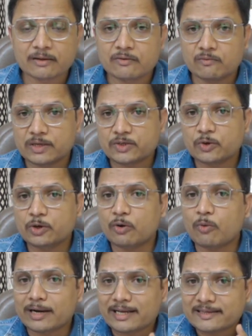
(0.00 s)
One should know
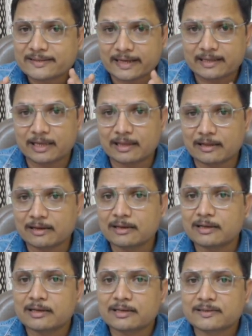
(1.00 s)
what is signal.
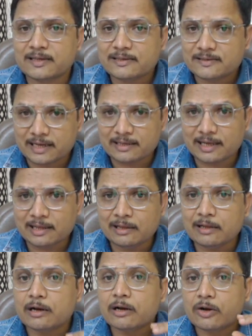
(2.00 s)
See,
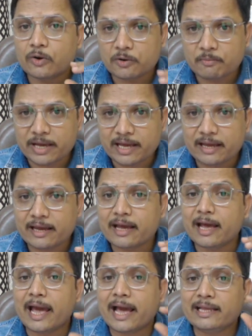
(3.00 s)
signal could be
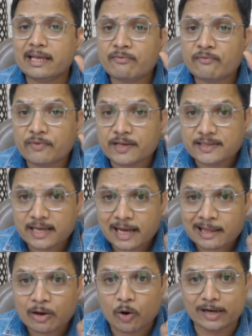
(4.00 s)
any
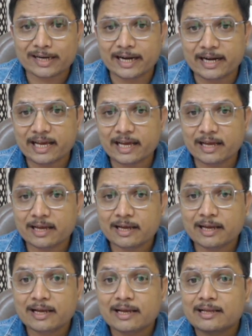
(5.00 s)
physical quantity
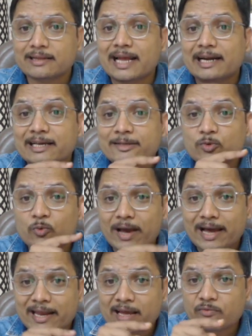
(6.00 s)
that is
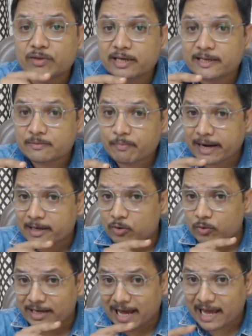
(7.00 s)
varying with respect
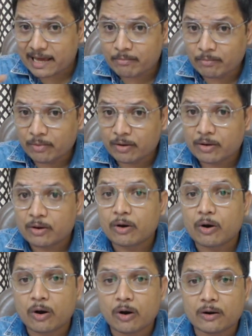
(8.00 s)
to time,
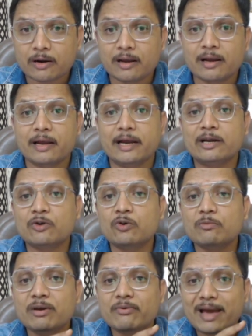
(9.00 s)
or it
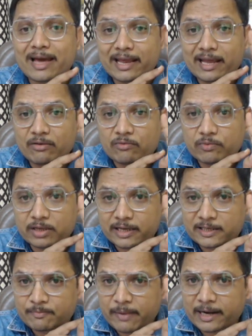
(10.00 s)
could be varying with
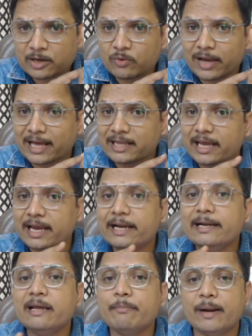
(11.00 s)
respect to any
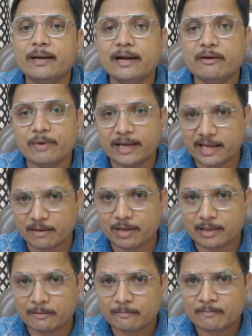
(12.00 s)
independent
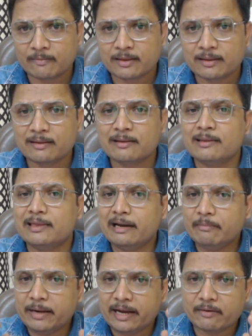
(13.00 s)
variable.
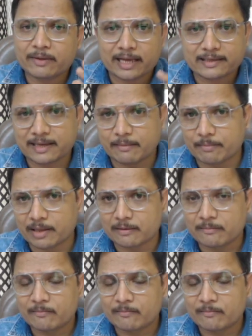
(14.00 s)
Let me take one example.